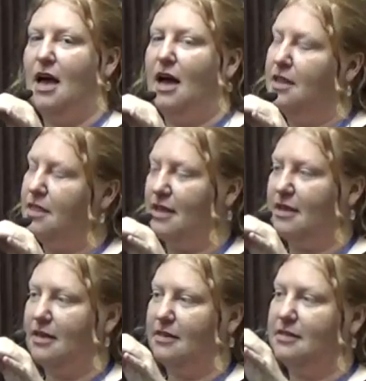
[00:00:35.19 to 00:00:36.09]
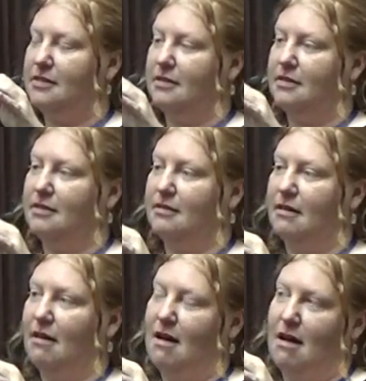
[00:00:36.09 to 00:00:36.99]
I think it's a
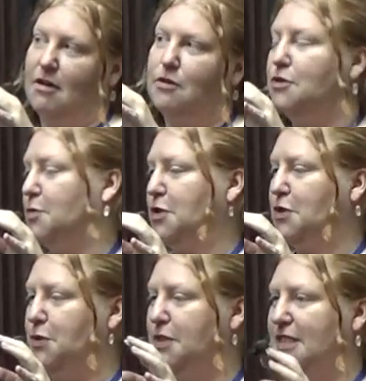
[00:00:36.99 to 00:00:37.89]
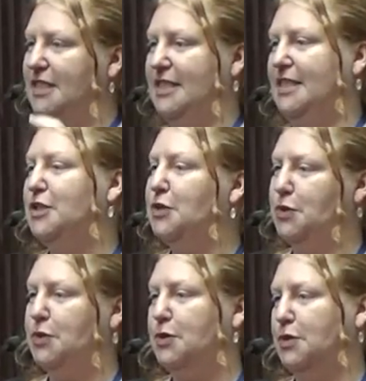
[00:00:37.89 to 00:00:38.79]
good opportunity
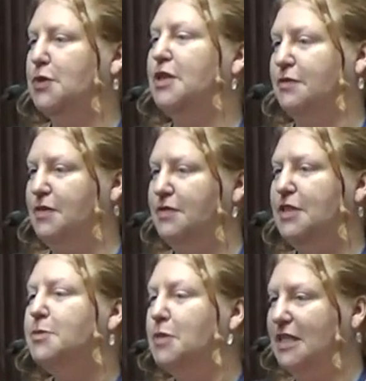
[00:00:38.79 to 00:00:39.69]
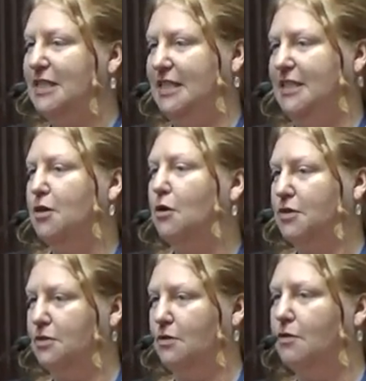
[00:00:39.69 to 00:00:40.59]
to give the visibility
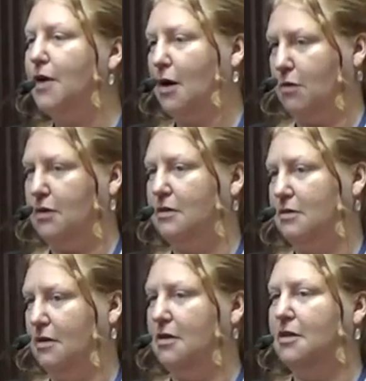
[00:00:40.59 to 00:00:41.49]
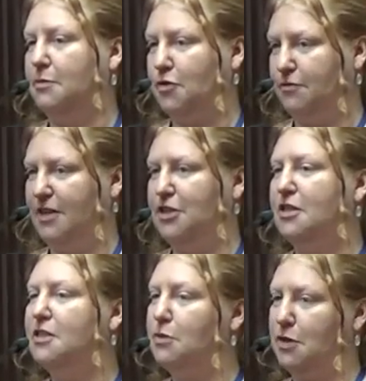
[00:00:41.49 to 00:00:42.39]
also of our
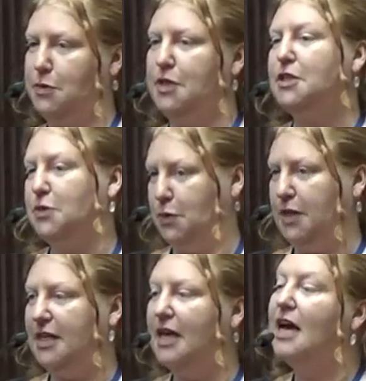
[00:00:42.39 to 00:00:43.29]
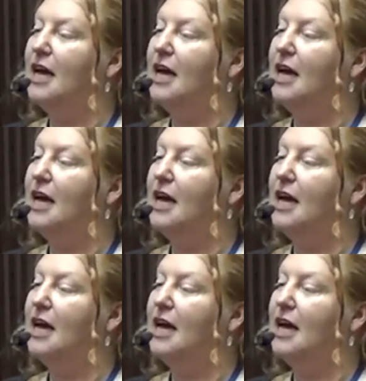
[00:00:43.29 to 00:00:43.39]
professions, what we are doing.